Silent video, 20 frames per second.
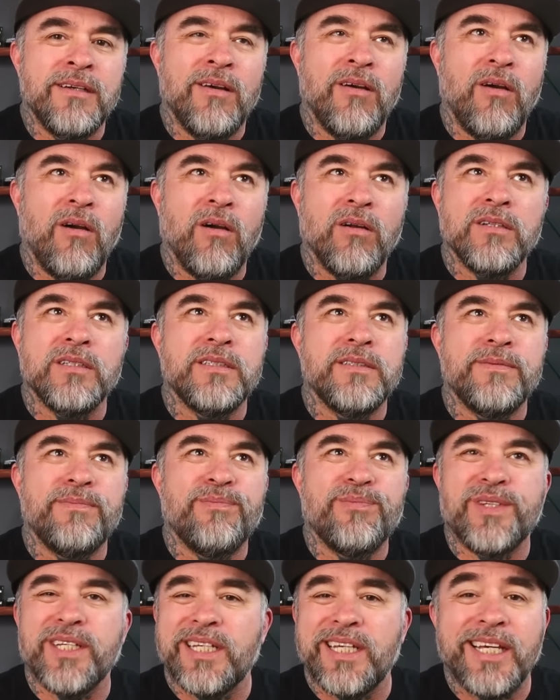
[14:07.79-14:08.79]
All
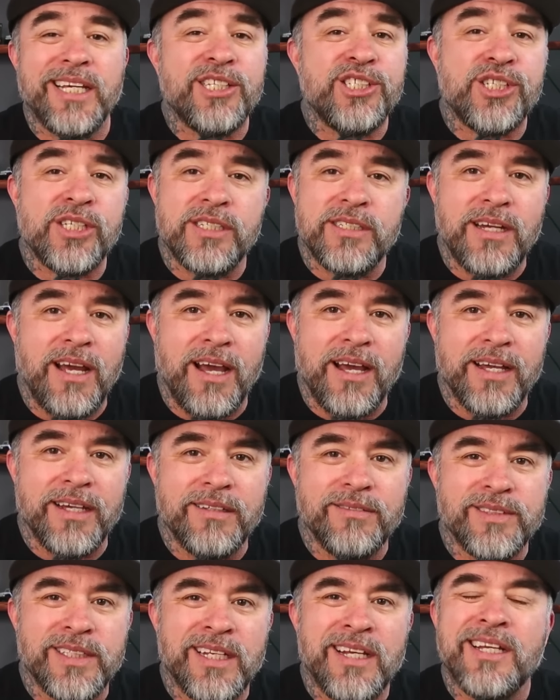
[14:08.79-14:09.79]
of the kitchen
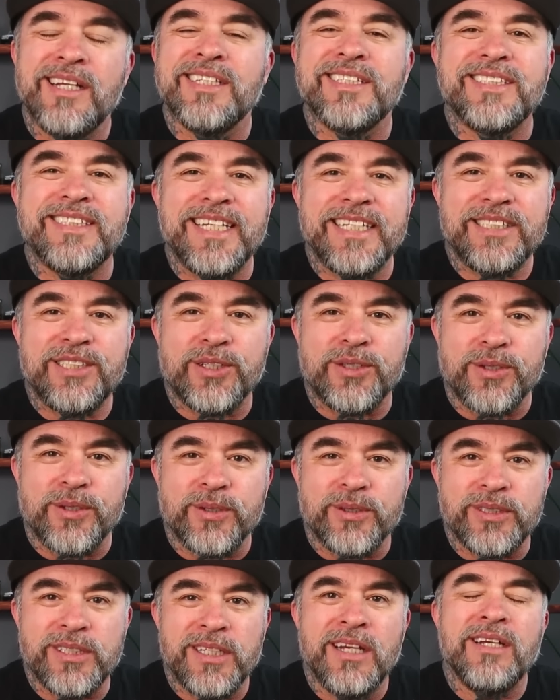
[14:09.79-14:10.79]
knives,
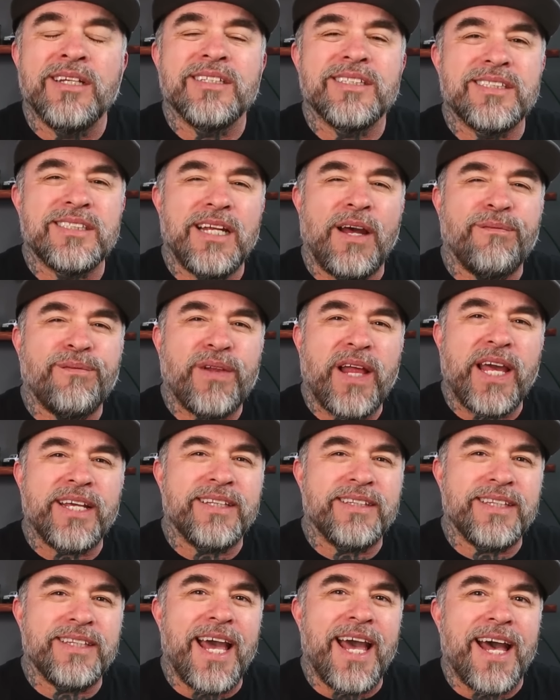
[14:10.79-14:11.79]
scissors, stuff
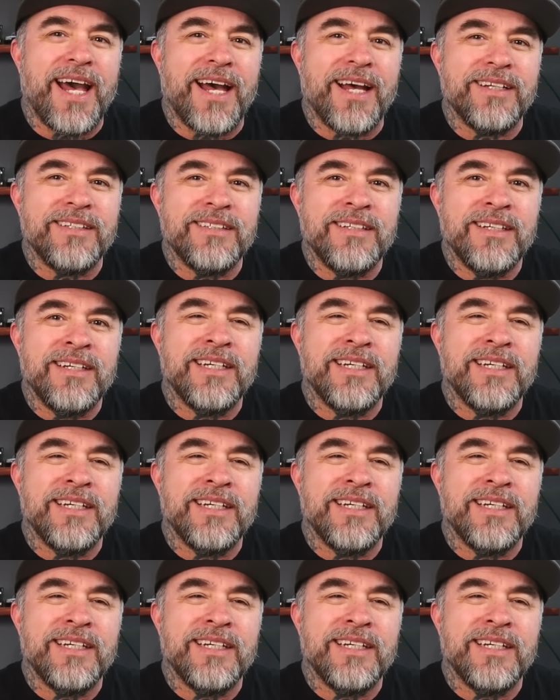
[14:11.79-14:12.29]
like that.